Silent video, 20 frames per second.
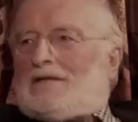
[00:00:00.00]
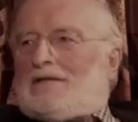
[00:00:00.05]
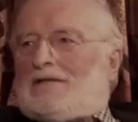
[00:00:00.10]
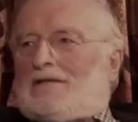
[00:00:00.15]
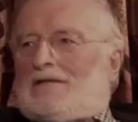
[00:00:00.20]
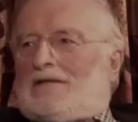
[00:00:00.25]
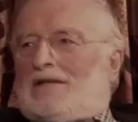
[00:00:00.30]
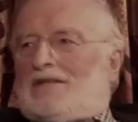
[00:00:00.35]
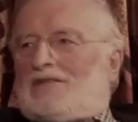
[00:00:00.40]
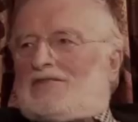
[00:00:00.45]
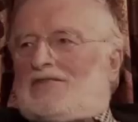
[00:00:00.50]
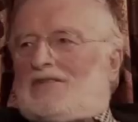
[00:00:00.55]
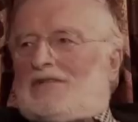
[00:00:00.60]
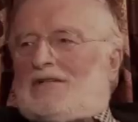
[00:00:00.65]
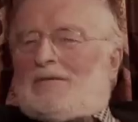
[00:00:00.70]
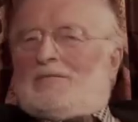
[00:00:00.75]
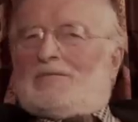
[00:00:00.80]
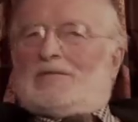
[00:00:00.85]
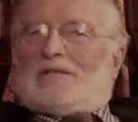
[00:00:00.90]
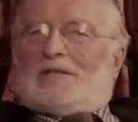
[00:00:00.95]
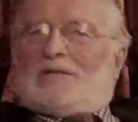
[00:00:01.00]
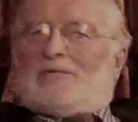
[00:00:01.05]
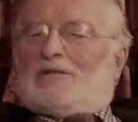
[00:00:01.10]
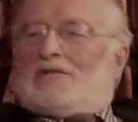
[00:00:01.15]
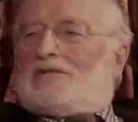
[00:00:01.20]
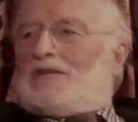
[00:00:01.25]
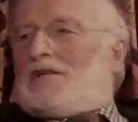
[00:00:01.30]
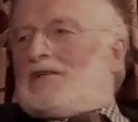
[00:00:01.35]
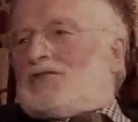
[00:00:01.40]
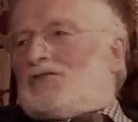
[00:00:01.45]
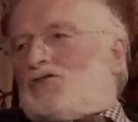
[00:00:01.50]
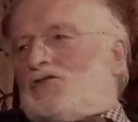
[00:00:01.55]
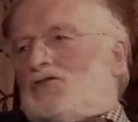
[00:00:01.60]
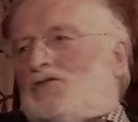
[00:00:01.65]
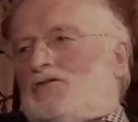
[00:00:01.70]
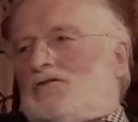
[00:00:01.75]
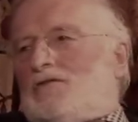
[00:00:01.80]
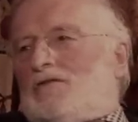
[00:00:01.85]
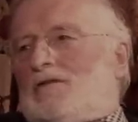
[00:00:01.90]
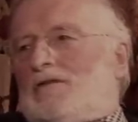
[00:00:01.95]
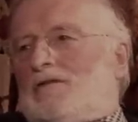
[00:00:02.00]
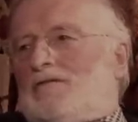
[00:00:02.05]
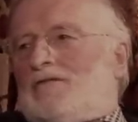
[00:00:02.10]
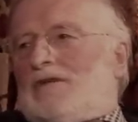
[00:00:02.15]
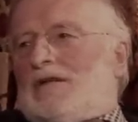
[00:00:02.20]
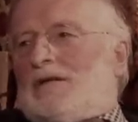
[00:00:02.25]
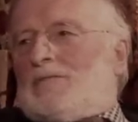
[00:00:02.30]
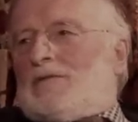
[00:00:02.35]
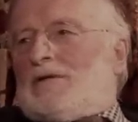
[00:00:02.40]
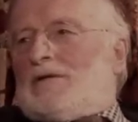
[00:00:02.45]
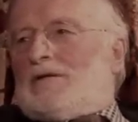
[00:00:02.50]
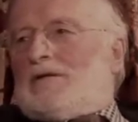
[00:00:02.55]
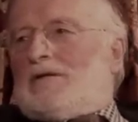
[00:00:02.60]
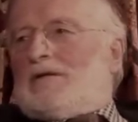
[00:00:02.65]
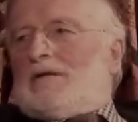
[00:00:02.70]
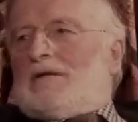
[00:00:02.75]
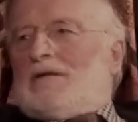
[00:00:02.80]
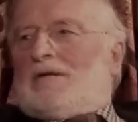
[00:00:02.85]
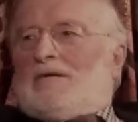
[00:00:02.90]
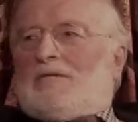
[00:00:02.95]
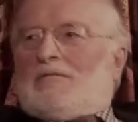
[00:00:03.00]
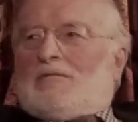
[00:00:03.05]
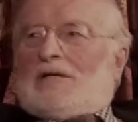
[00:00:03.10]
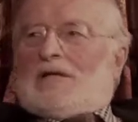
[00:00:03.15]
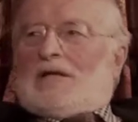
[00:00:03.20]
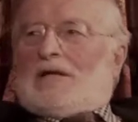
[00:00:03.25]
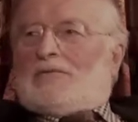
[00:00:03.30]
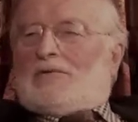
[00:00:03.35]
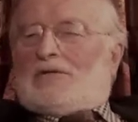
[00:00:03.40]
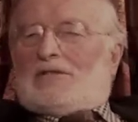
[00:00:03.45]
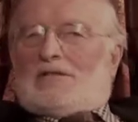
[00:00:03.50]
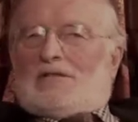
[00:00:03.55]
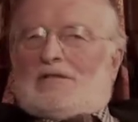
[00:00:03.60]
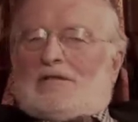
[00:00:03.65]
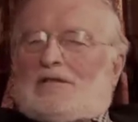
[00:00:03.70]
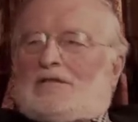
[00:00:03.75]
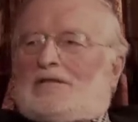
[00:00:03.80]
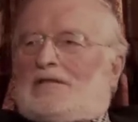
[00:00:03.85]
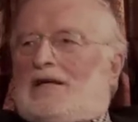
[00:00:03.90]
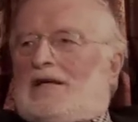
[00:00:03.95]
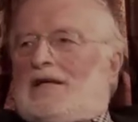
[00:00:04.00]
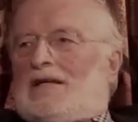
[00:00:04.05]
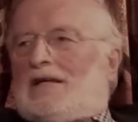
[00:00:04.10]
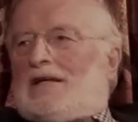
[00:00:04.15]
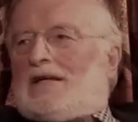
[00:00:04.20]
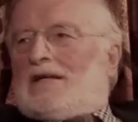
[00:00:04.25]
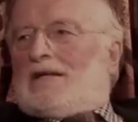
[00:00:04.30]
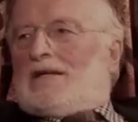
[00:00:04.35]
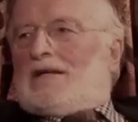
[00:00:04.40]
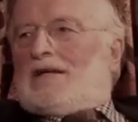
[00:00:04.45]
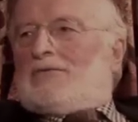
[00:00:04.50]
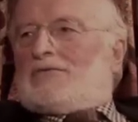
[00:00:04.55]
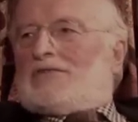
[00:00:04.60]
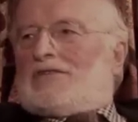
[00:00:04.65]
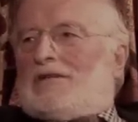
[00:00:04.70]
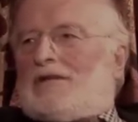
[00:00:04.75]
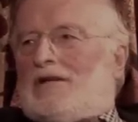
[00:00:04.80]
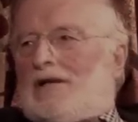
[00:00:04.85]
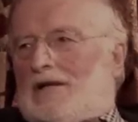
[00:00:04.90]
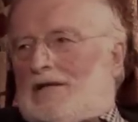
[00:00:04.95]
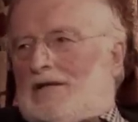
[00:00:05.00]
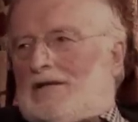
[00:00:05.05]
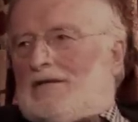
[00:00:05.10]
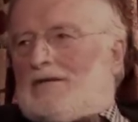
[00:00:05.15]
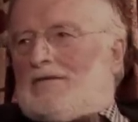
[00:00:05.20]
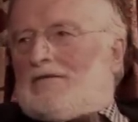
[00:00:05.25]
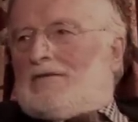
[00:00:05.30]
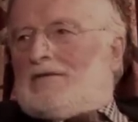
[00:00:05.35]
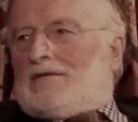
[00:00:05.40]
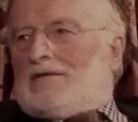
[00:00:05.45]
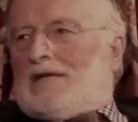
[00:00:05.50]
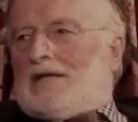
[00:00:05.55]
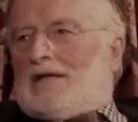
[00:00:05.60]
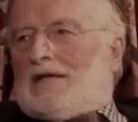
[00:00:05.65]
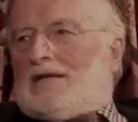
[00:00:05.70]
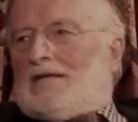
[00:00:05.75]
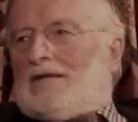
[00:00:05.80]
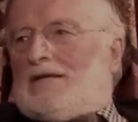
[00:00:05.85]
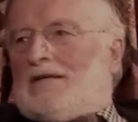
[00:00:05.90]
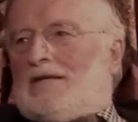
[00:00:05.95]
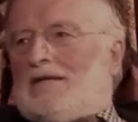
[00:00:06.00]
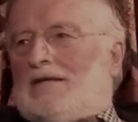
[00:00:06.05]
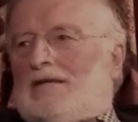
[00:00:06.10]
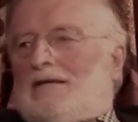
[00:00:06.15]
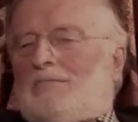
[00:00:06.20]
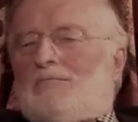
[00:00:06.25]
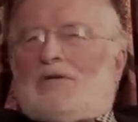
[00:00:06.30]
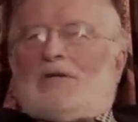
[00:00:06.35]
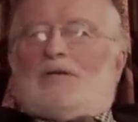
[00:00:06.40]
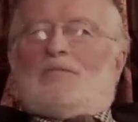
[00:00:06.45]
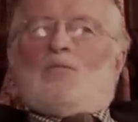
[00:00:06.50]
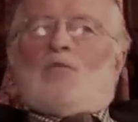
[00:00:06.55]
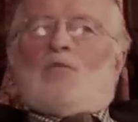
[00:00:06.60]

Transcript: in today's terms. There were 10 children in the family, but I was at the tail end. I was the 9th of the 10. But